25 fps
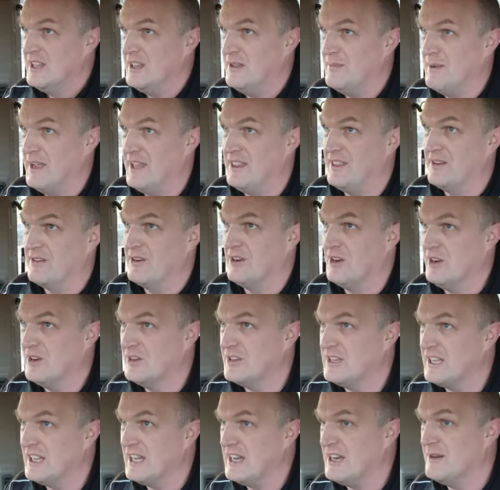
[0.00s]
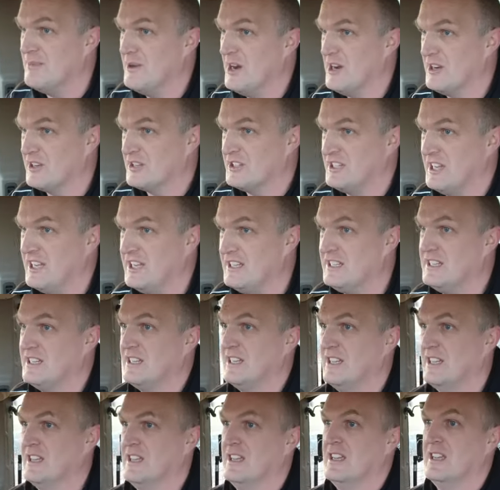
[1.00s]
they make their own
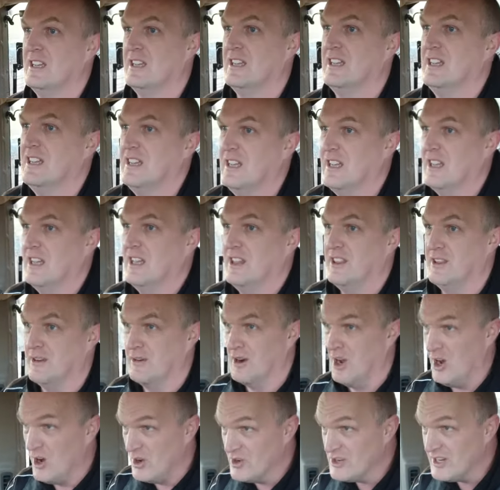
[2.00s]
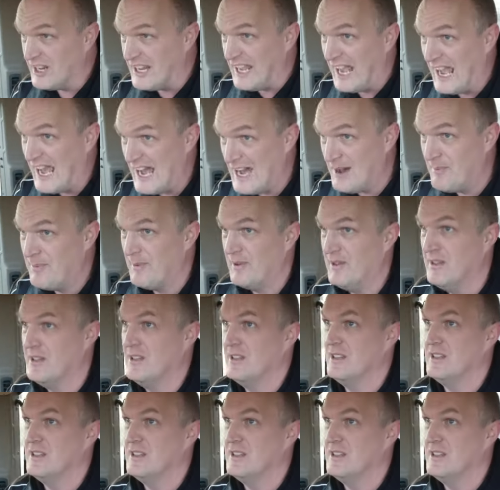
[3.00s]
gearboxes, their own cab.